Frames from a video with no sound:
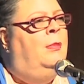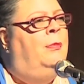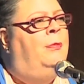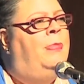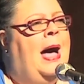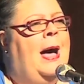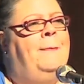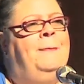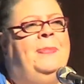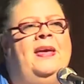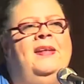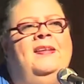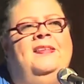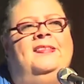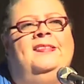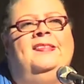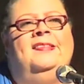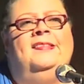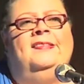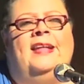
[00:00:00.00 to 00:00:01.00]
Bob
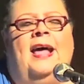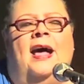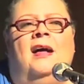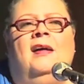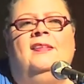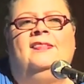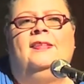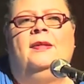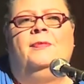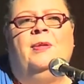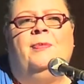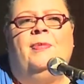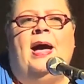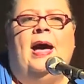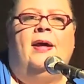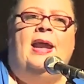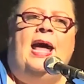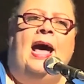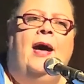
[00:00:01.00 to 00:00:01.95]
Peterson tells them about,